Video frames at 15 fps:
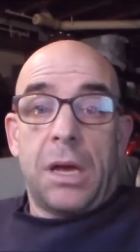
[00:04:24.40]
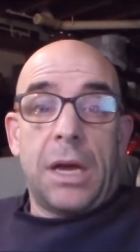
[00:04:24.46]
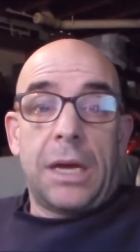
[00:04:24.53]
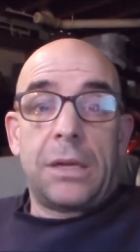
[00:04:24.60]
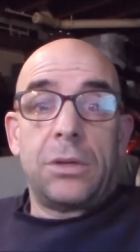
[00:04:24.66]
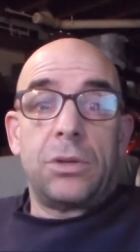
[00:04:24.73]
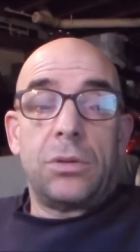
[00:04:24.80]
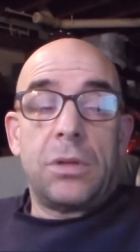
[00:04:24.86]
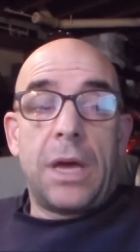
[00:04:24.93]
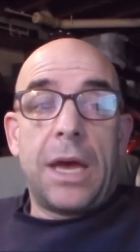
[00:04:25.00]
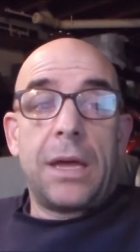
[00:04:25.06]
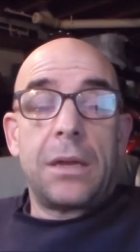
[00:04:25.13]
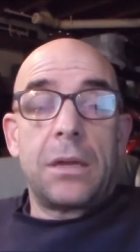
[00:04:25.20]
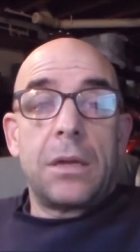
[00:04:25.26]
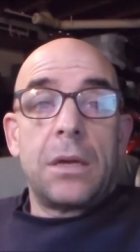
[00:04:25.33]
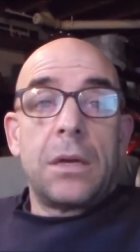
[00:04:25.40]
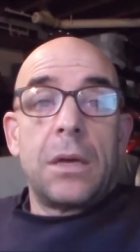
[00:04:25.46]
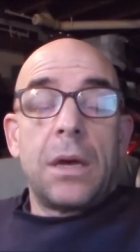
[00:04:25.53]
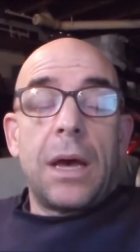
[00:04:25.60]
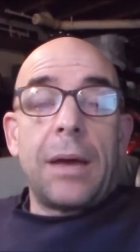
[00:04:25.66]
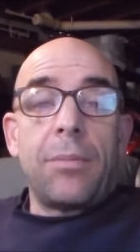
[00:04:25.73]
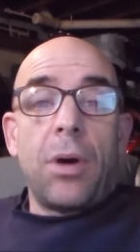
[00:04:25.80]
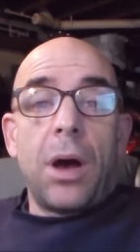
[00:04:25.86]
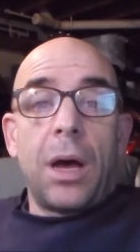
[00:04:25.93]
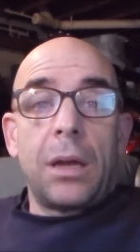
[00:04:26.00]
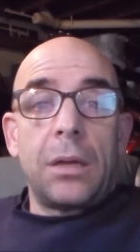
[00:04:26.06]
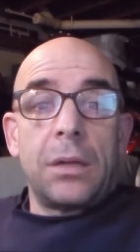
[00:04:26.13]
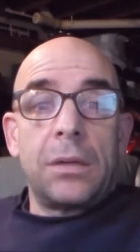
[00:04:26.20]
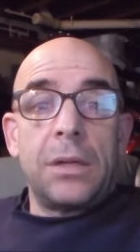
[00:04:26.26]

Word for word: I can do that. I bought